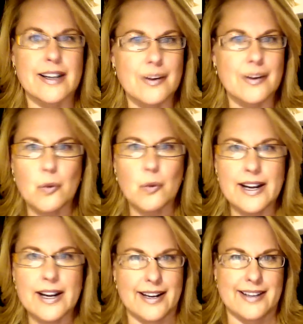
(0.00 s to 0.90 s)

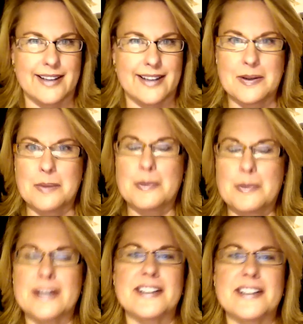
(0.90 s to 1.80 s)
Why?
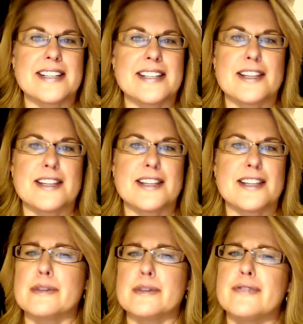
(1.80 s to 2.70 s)
Because I thought they
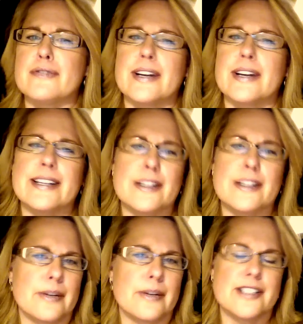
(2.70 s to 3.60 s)
would find it a
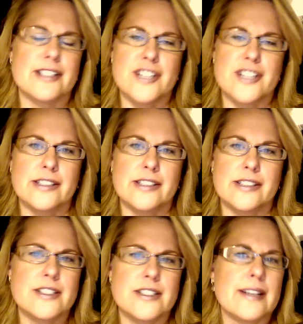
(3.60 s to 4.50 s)
threat, a
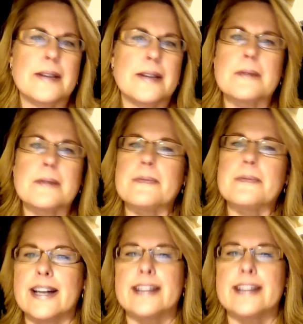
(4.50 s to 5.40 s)
challenge.
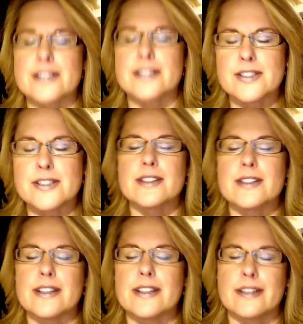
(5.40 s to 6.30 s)
That is,
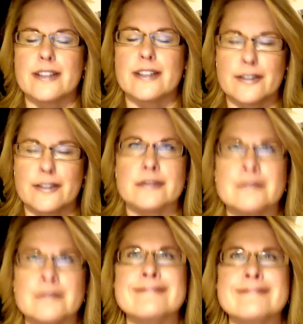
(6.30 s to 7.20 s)
if
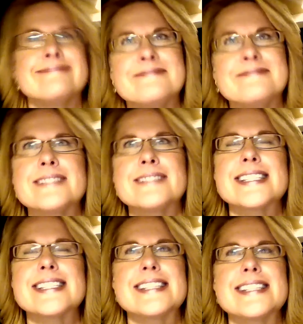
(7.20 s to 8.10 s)

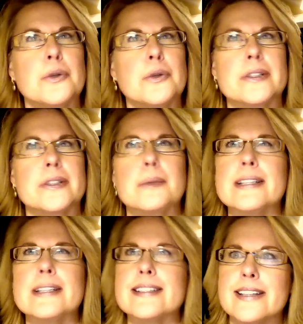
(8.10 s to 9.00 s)
it's not older, but
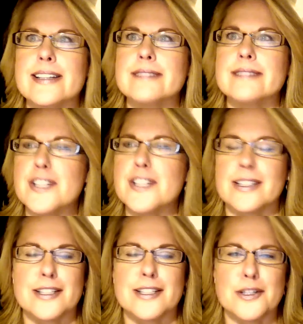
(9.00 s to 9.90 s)
let's say
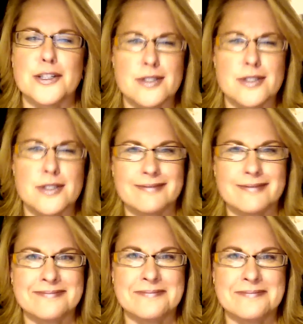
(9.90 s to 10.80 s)
gently used
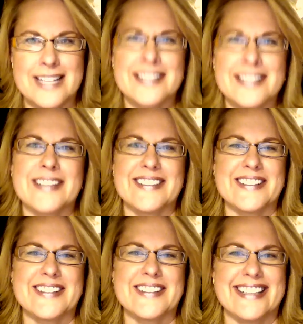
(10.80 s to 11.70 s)
me
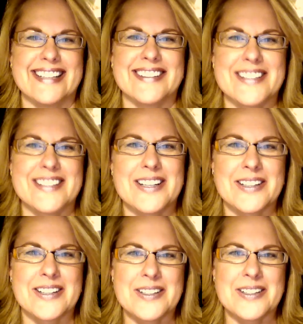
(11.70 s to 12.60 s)
could tell the
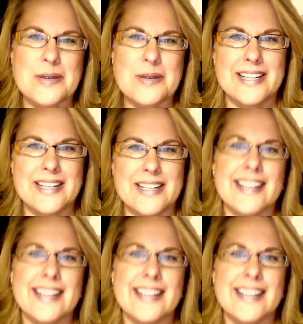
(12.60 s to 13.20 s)
younger me.